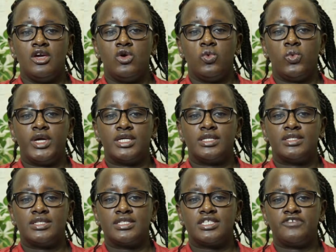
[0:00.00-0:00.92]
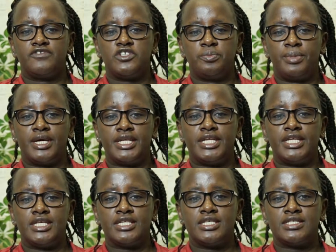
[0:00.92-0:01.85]
Well, safety
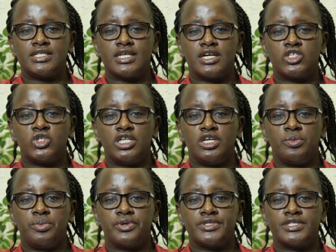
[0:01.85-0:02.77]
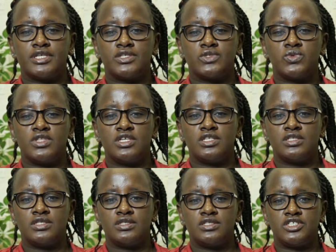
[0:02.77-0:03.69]
planning is actually a process
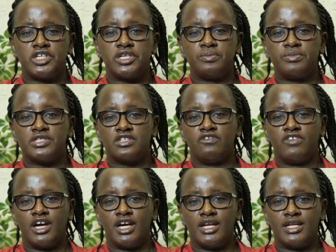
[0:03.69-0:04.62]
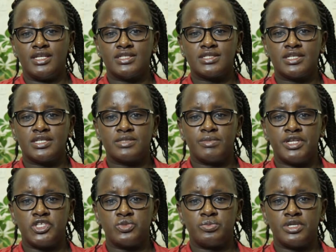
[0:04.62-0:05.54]
within gender-based violence case
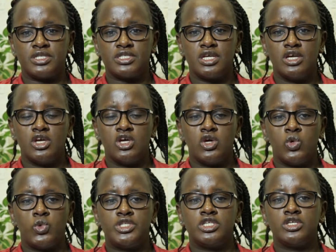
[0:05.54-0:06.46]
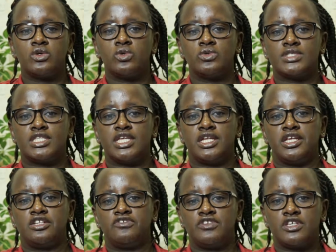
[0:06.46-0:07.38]
management, which includes the
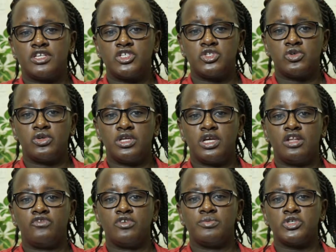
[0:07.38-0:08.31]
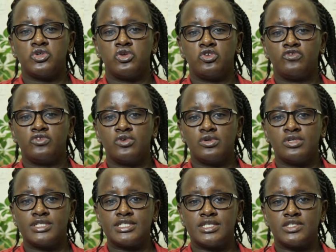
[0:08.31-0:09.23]
identification and formation of
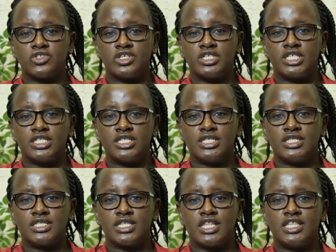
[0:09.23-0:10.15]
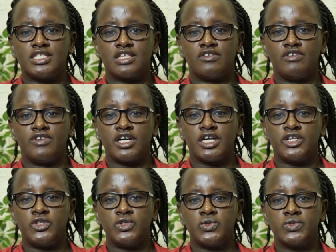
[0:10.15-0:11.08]
goals and strategies that the survivor
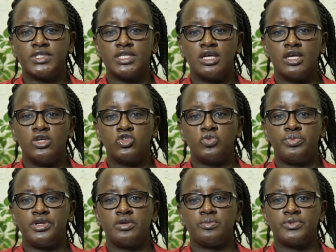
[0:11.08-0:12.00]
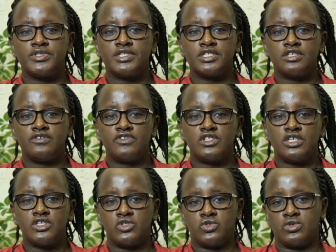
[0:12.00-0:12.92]
can use to bring positive
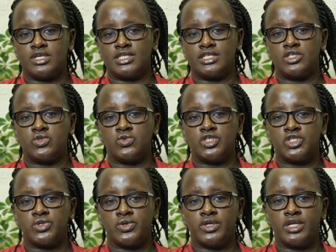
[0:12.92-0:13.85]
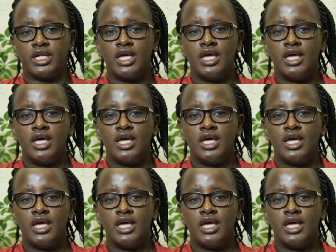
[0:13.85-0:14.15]
change to her situation.